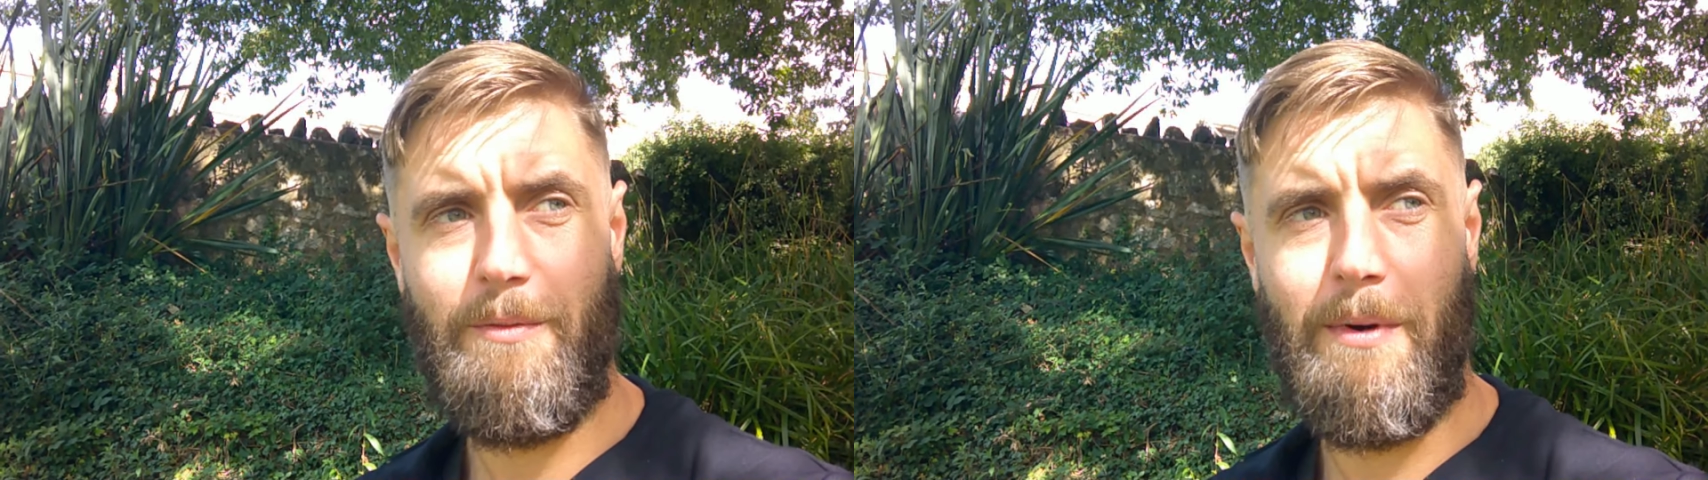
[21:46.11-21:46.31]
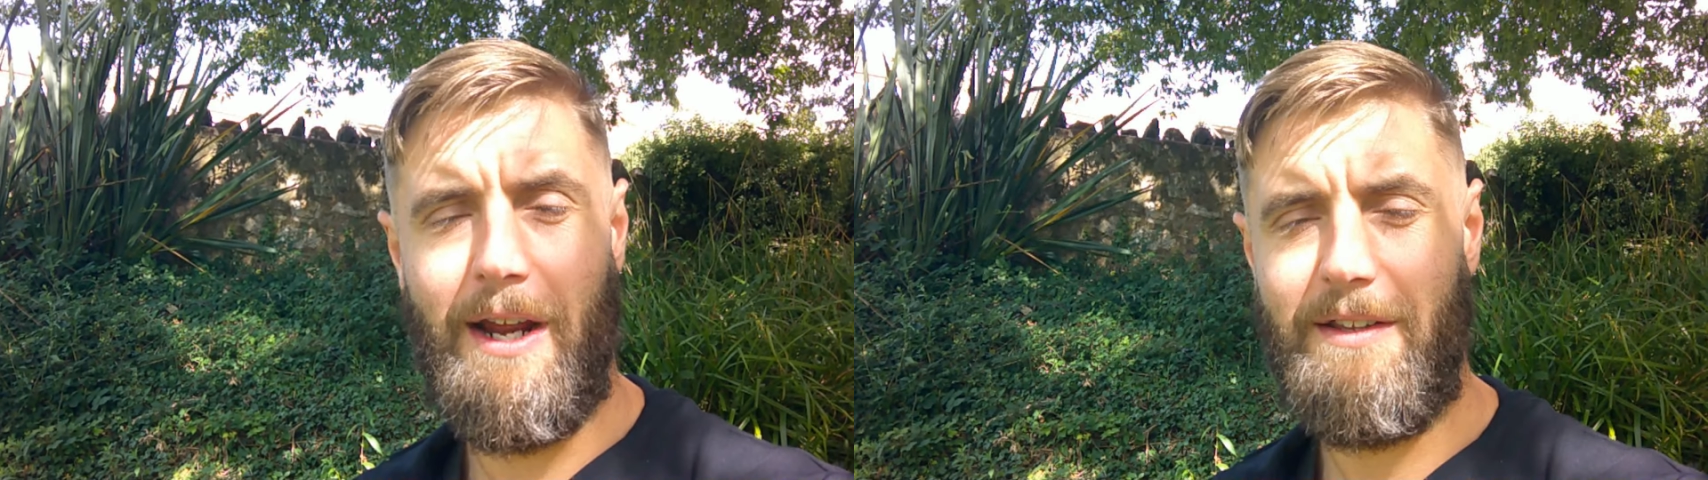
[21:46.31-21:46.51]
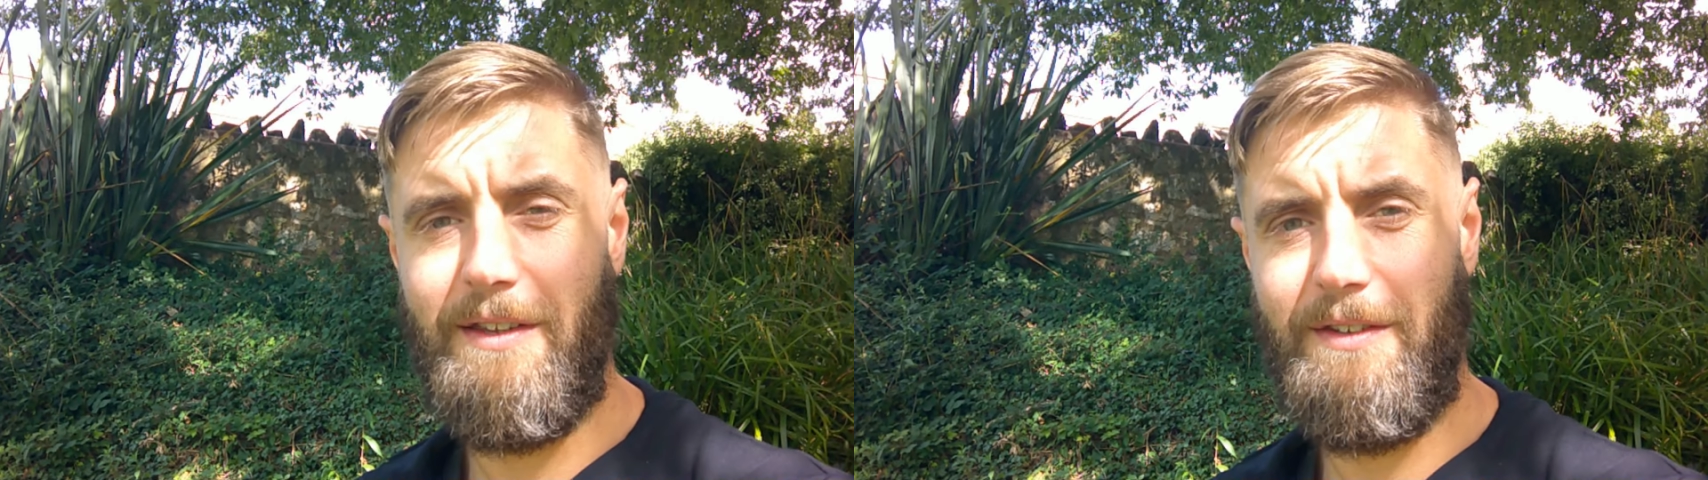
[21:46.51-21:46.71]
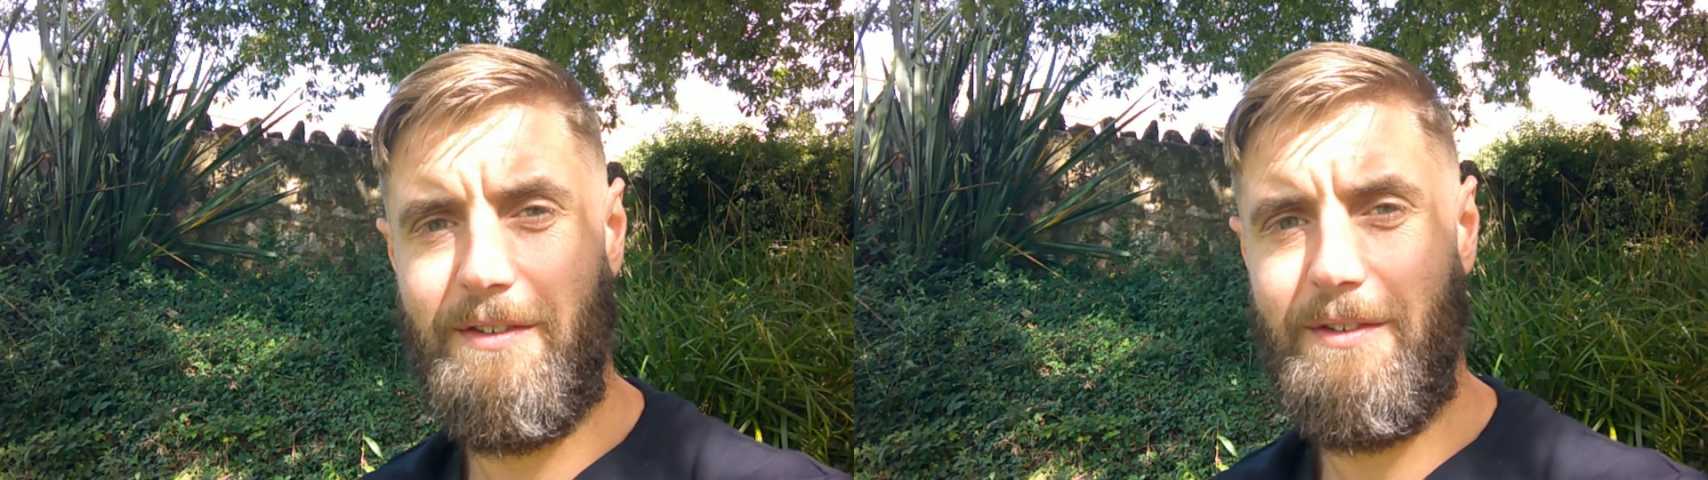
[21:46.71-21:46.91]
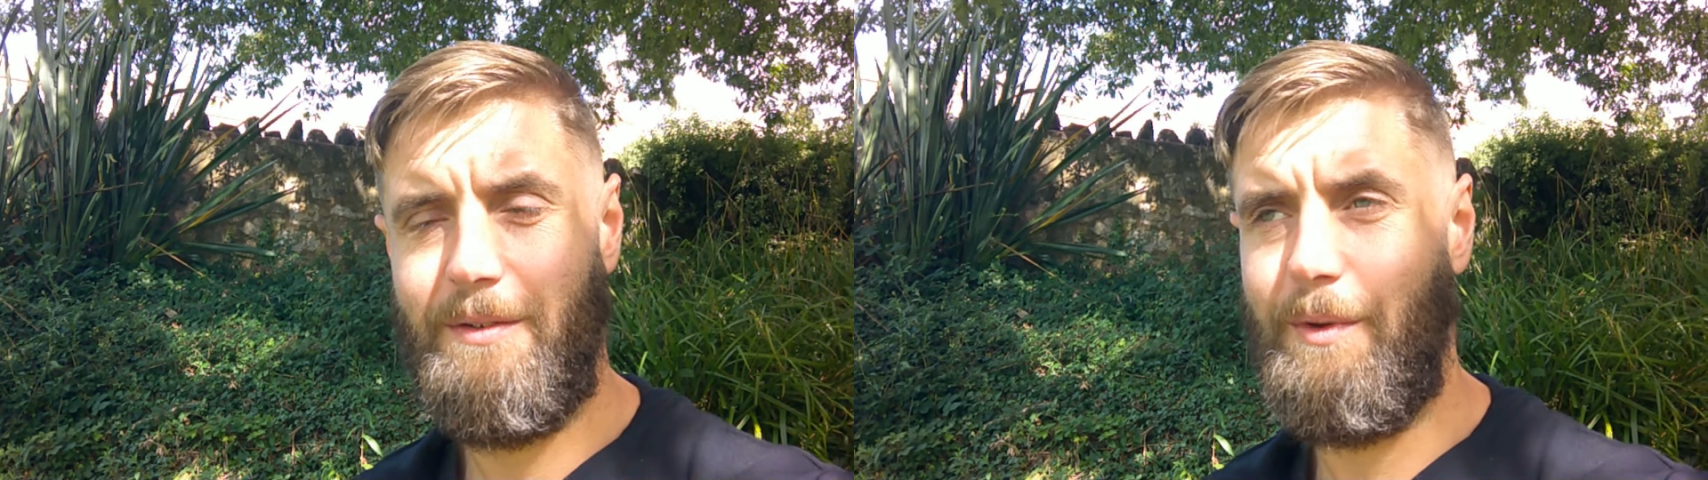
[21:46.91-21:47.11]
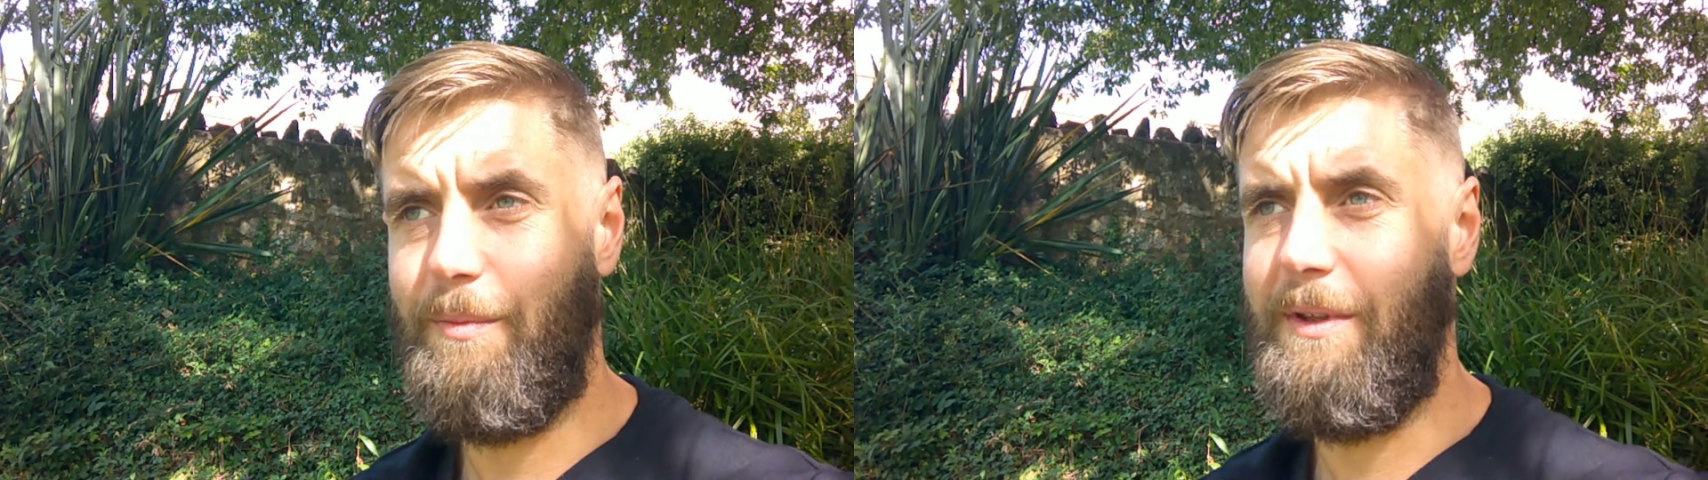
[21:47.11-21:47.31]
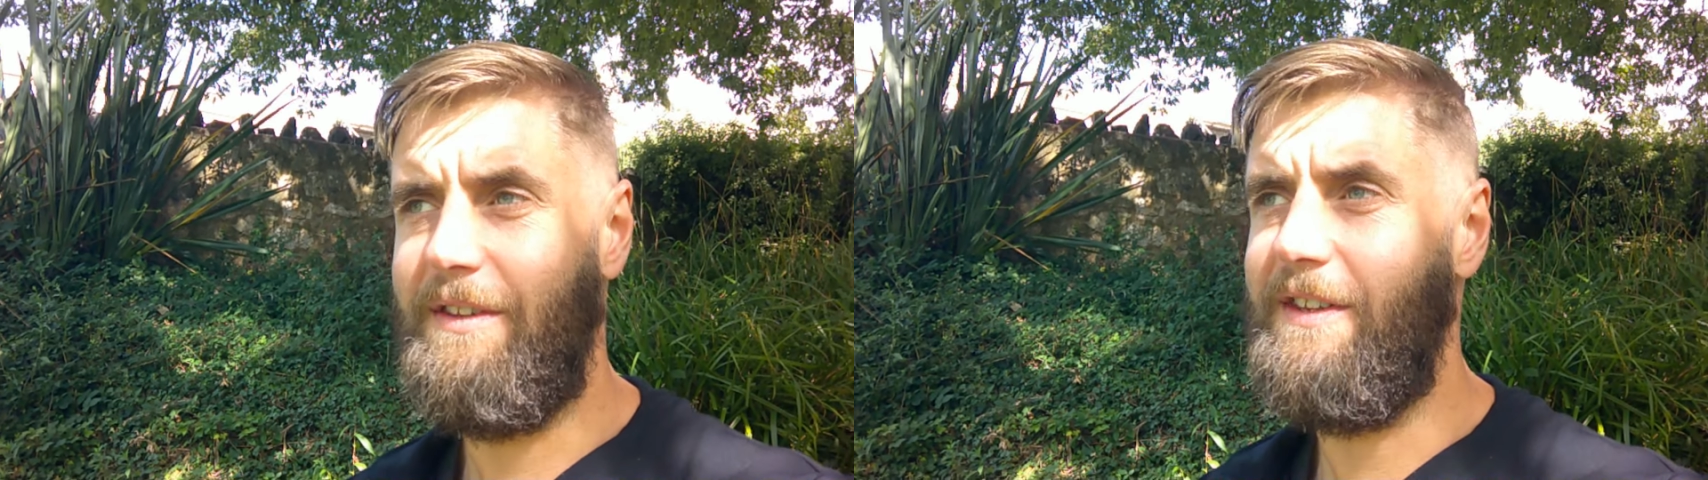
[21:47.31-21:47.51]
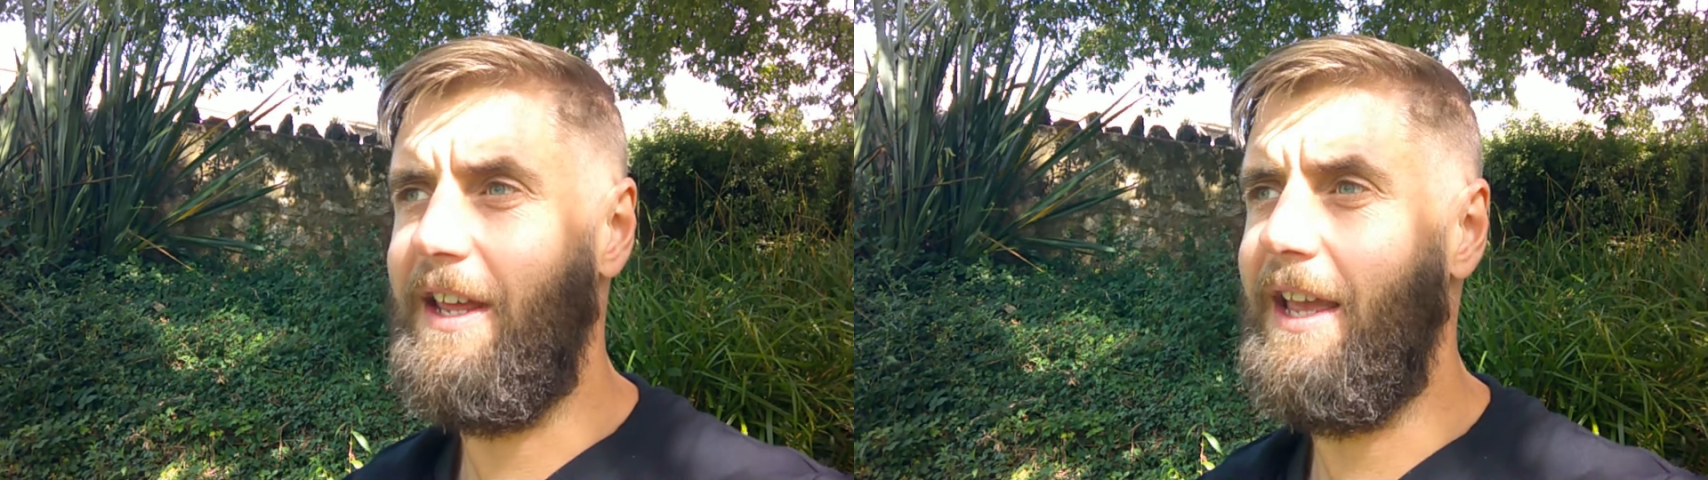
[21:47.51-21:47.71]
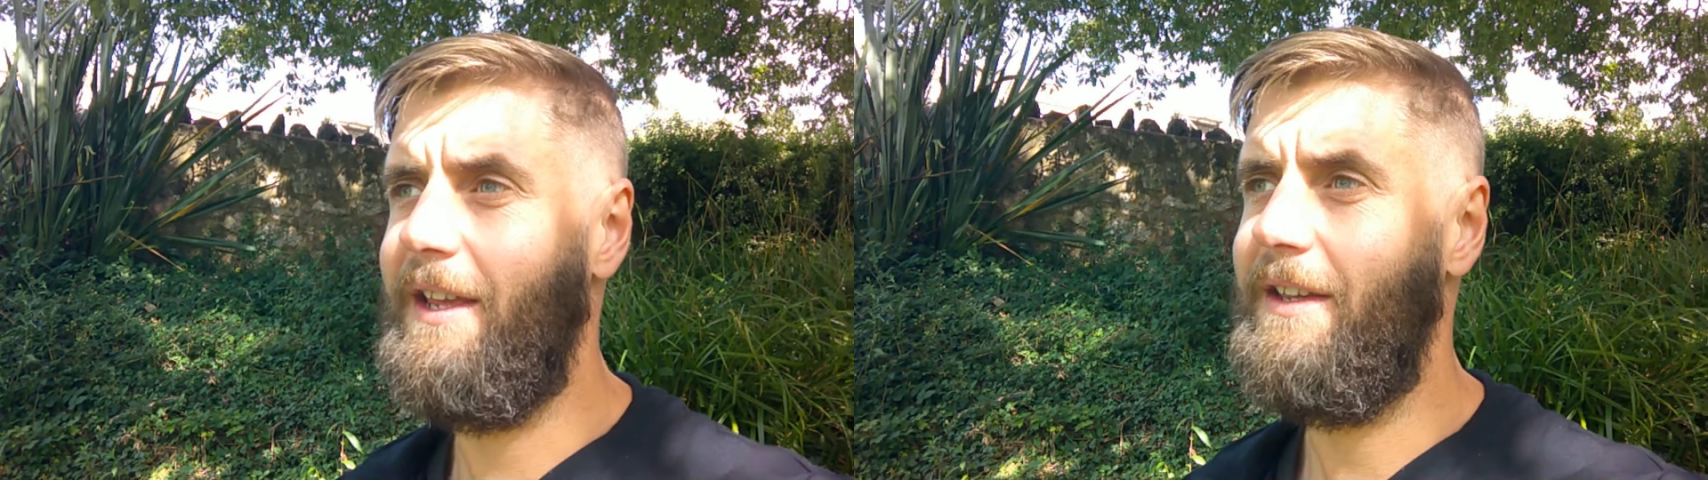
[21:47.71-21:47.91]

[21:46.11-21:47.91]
practice with me today.